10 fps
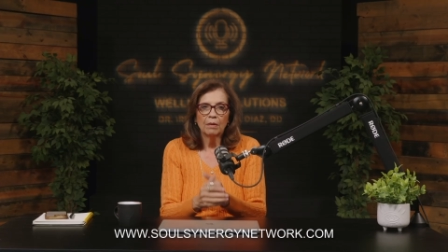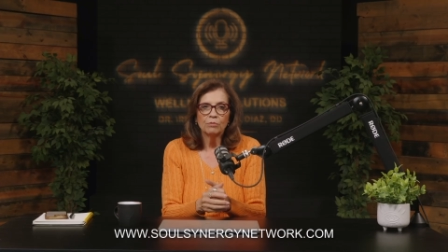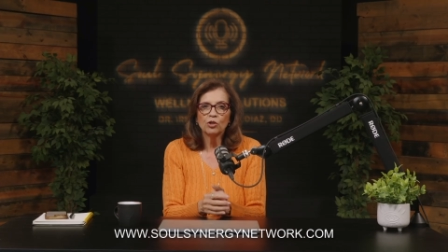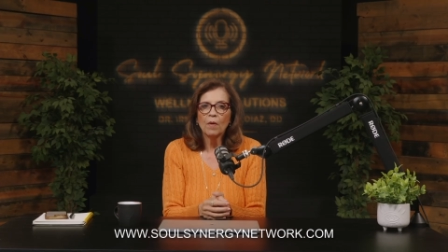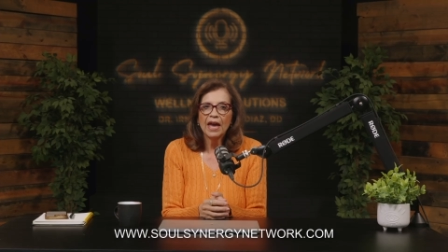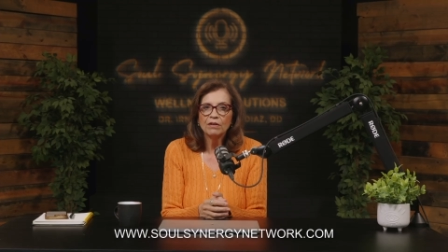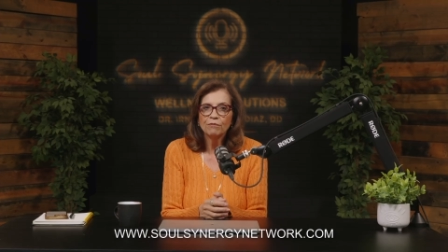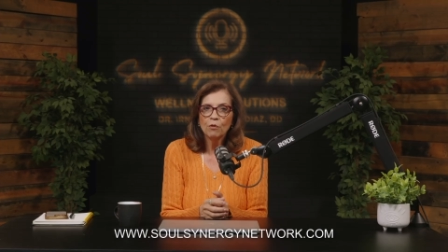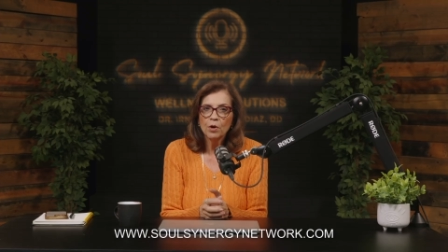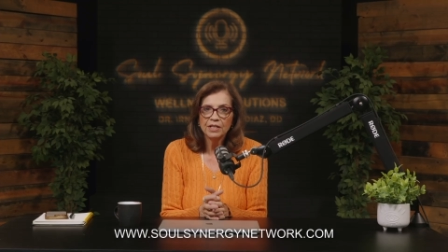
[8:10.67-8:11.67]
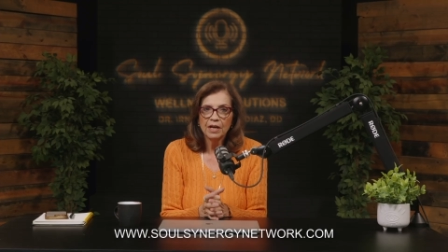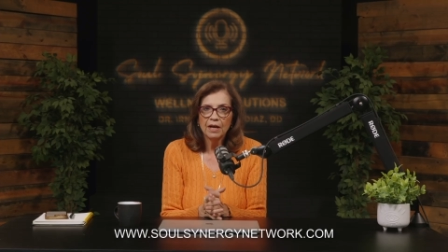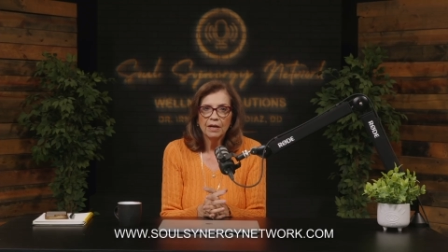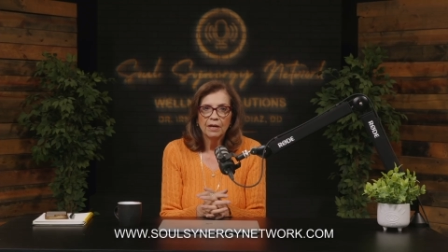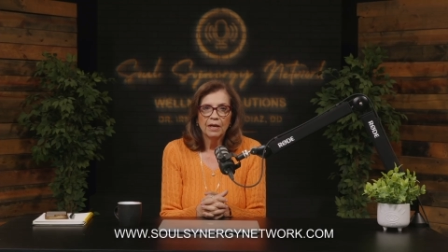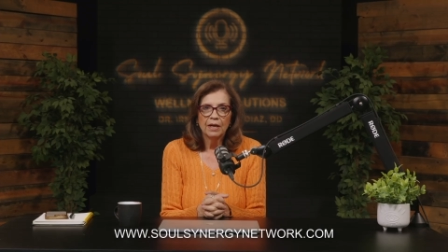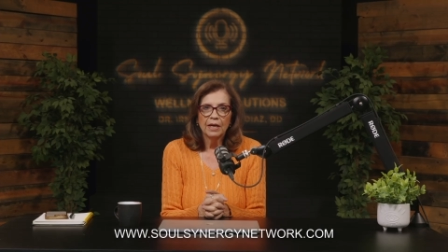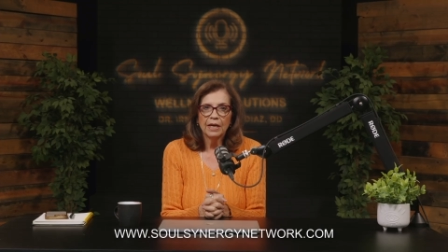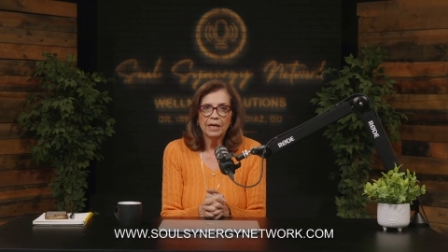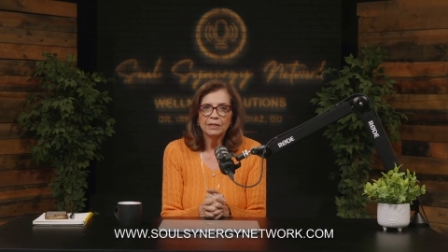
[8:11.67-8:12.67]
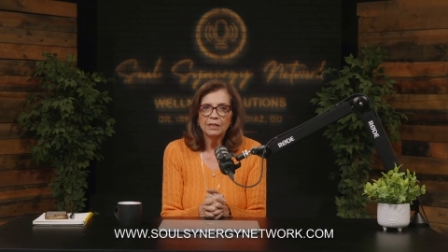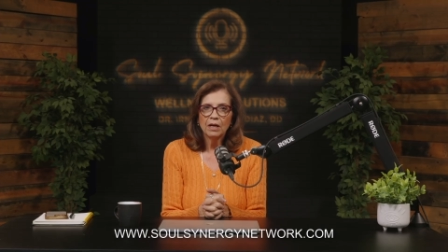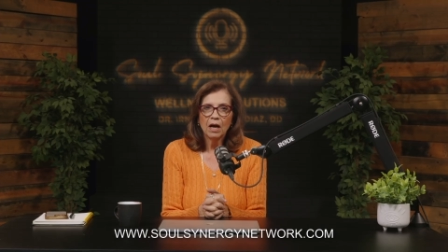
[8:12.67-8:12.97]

Joanne Fornia, and